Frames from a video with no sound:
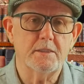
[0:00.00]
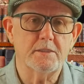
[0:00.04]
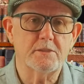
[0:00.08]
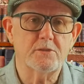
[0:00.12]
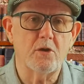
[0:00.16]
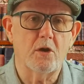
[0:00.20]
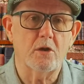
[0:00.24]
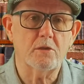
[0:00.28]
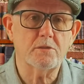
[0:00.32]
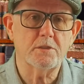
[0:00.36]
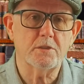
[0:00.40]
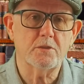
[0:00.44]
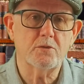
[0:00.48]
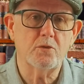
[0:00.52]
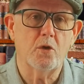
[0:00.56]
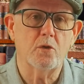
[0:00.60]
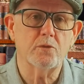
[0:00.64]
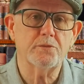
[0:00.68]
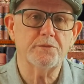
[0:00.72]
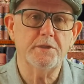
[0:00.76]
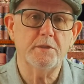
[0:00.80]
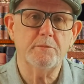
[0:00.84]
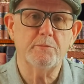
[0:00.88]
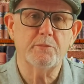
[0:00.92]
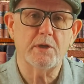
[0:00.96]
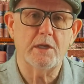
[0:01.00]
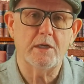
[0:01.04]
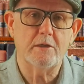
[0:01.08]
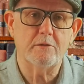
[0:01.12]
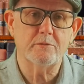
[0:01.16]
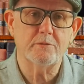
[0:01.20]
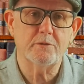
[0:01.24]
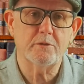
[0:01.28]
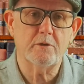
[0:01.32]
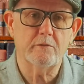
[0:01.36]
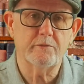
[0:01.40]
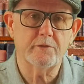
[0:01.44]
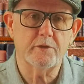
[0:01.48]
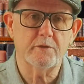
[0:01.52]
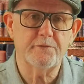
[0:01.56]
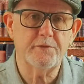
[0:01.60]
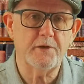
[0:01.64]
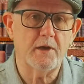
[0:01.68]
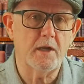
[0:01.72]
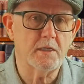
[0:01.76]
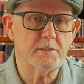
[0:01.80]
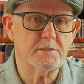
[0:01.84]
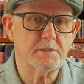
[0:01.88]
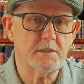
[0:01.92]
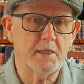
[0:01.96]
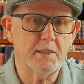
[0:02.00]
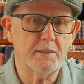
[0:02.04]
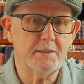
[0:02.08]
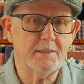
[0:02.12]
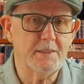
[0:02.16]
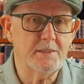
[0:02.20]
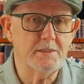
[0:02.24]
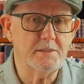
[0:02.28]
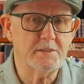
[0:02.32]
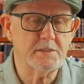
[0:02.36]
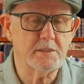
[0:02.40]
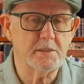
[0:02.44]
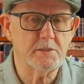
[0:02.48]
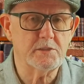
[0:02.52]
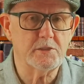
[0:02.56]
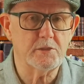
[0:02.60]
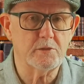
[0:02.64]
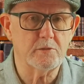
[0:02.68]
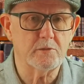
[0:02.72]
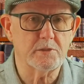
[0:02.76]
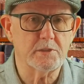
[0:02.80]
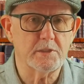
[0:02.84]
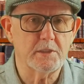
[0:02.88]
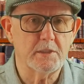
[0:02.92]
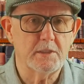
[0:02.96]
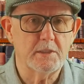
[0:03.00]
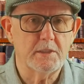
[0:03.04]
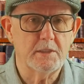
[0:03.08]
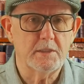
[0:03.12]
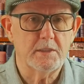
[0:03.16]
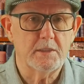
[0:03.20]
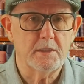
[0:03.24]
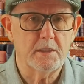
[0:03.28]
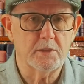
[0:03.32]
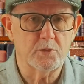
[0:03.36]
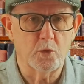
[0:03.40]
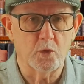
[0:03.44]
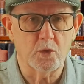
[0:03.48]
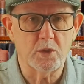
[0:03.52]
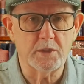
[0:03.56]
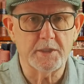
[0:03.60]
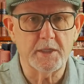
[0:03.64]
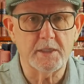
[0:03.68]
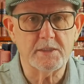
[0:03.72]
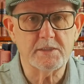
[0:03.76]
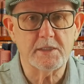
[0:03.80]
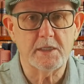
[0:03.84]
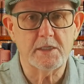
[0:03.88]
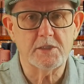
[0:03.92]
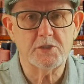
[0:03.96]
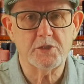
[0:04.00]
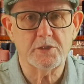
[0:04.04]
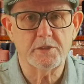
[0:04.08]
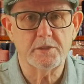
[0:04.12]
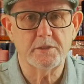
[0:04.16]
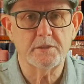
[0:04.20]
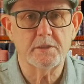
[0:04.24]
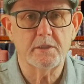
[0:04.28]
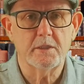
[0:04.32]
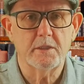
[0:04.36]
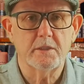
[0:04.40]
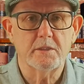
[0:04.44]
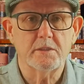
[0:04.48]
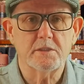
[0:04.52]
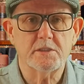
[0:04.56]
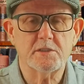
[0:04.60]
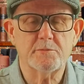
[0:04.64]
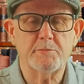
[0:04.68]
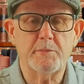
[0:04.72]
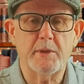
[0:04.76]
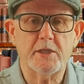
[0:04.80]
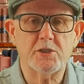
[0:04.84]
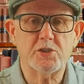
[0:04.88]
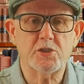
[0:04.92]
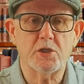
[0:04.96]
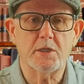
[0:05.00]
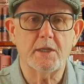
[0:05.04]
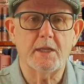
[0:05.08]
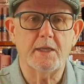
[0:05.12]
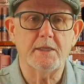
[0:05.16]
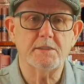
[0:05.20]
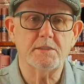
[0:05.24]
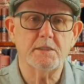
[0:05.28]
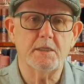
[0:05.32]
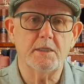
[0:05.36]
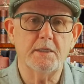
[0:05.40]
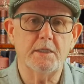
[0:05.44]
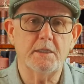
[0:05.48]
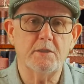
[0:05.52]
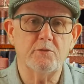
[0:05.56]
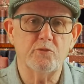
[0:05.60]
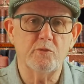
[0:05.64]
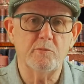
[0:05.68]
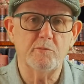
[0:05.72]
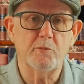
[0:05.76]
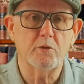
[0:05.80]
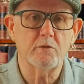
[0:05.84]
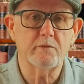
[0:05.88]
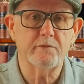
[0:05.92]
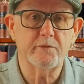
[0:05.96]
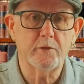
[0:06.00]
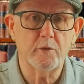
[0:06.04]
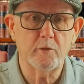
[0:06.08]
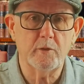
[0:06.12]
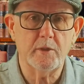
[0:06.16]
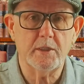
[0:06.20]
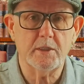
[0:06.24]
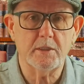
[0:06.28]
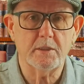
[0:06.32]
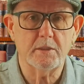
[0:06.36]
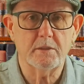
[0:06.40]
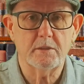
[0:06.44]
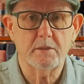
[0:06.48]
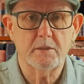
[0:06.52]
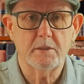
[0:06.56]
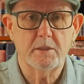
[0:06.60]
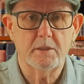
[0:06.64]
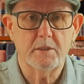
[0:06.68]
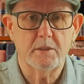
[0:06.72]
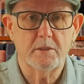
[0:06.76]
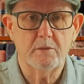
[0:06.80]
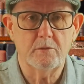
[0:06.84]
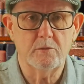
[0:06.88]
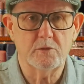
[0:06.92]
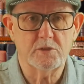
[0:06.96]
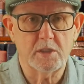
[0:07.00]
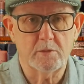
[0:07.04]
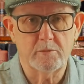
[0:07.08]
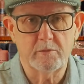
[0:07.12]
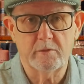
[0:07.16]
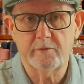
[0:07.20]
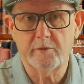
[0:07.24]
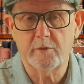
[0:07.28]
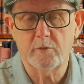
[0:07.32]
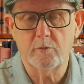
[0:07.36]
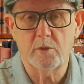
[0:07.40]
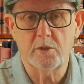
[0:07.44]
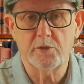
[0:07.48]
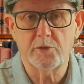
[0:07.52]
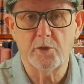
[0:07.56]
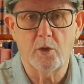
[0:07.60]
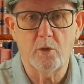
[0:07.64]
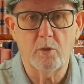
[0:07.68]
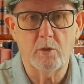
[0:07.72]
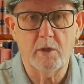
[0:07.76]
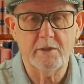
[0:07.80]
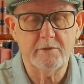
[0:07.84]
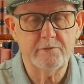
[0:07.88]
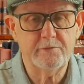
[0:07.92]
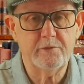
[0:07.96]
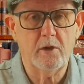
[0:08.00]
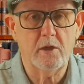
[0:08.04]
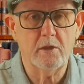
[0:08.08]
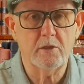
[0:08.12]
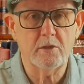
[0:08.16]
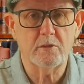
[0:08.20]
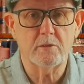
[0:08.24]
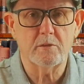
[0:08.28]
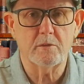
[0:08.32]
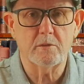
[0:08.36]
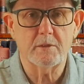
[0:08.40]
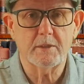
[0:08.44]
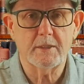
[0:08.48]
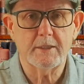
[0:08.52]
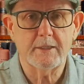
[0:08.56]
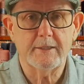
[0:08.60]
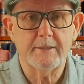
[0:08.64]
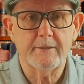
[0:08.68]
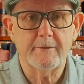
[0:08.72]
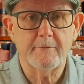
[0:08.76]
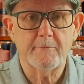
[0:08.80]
is Dr. Courtney Brown of the Farsight Institute, an organization specializing in remote viewing, who some of you will know I follow.